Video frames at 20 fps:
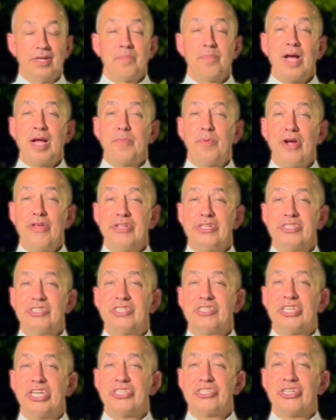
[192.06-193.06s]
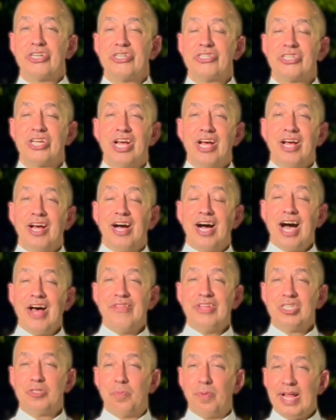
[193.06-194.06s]
My brothers and sisters, on
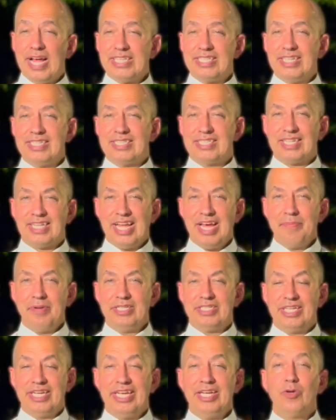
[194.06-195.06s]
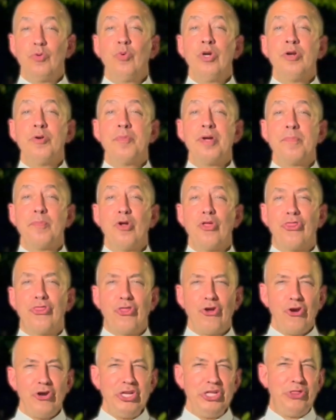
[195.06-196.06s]
this blessed solemnity, we remember
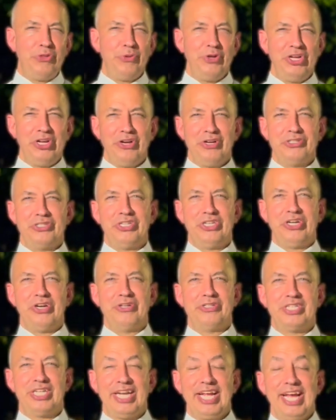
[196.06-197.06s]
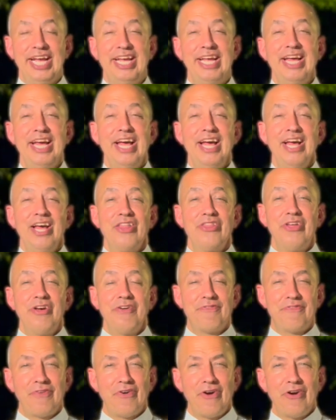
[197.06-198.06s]
33 years ago today,
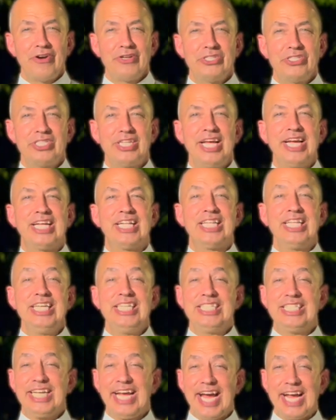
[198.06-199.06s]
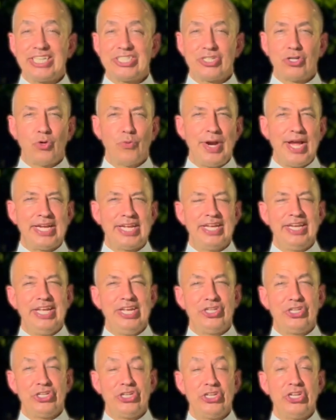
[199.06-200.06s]
the first ecclesiastical
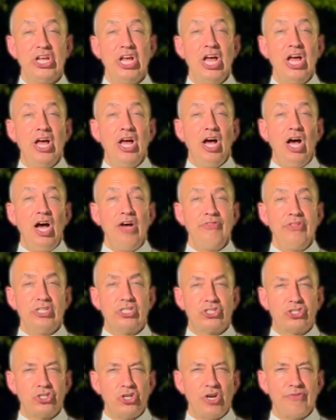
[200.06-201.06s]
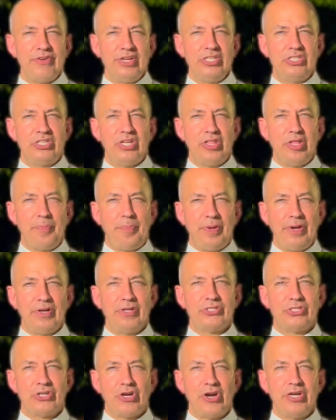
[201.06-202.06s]
recognition of the servants of the
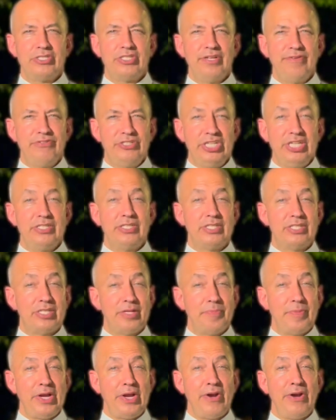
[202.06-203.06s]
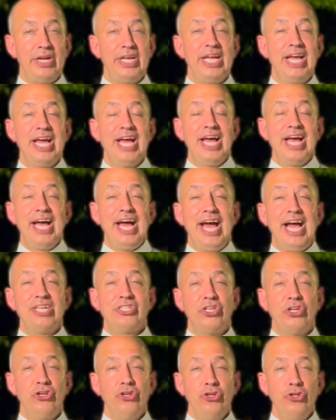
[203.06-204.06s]
pierced hearts of Jesus and Mary
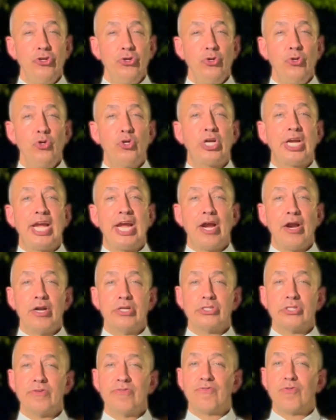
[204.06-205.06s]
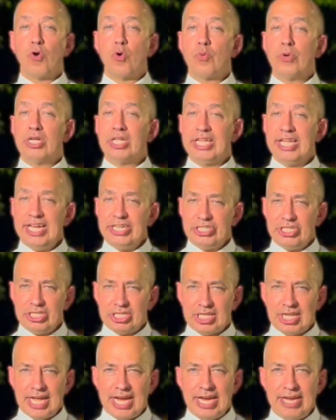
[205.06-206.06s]
as a new charism for
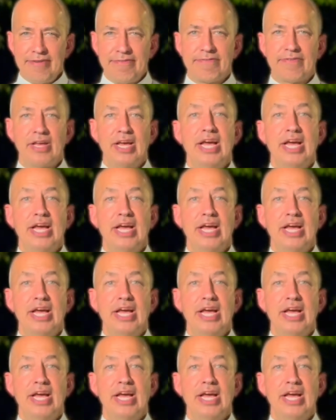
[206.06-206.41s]
religious life